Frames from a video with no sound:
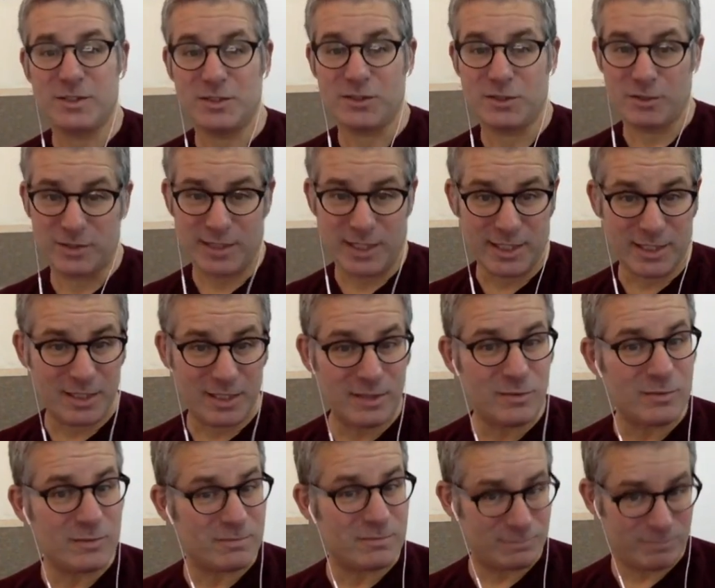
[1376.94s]
is you're
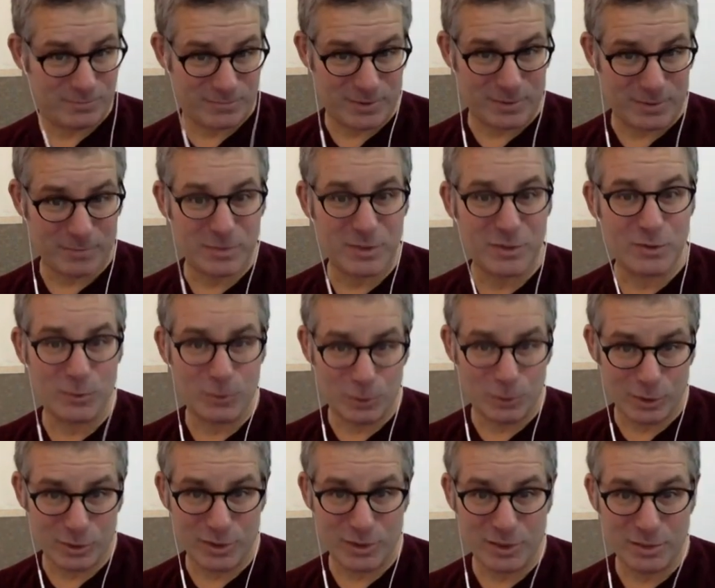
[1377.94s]
taking something you
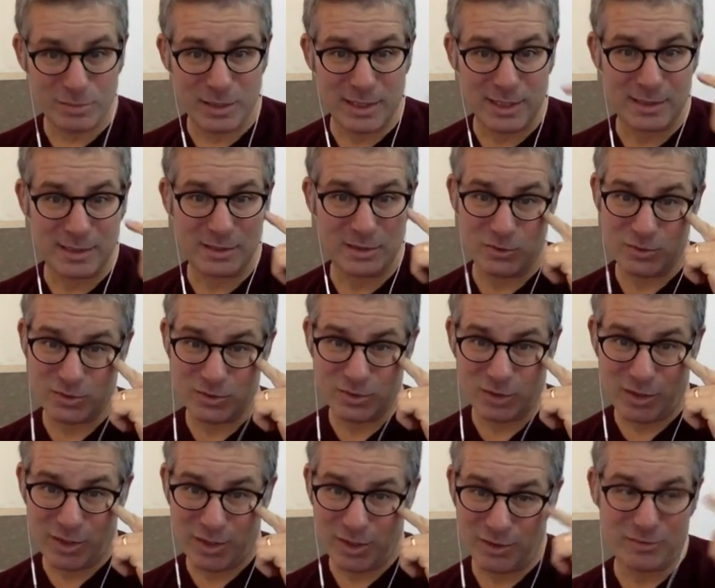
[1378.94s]
learned in the past, you
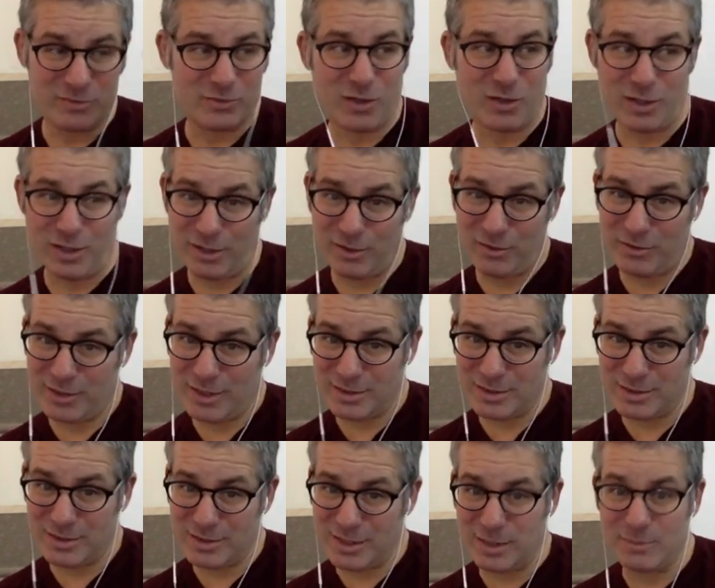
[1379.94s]
saw it
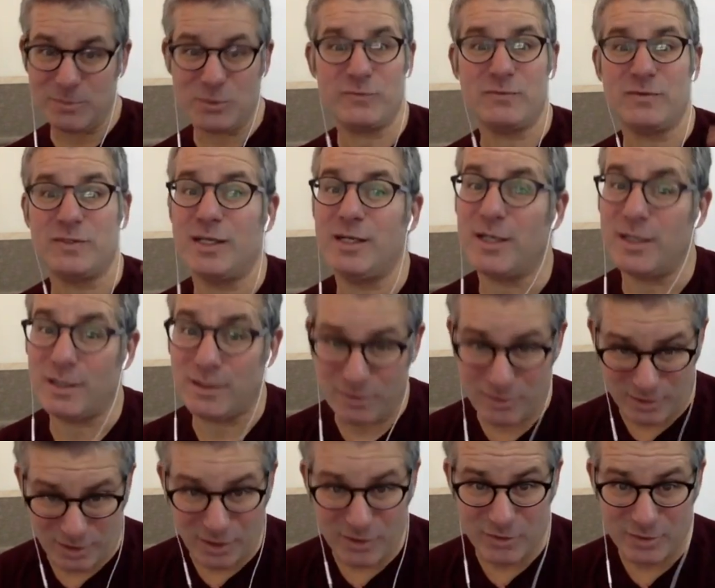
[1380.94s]
100,000 times, you did it
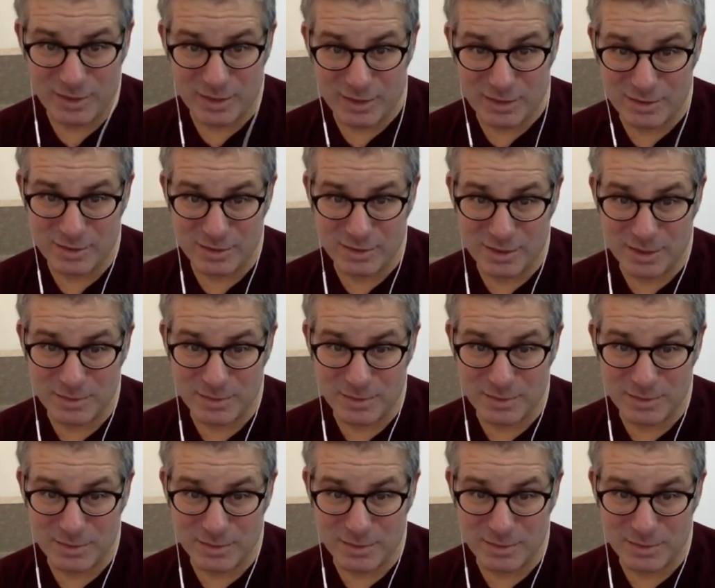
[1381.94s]
100,000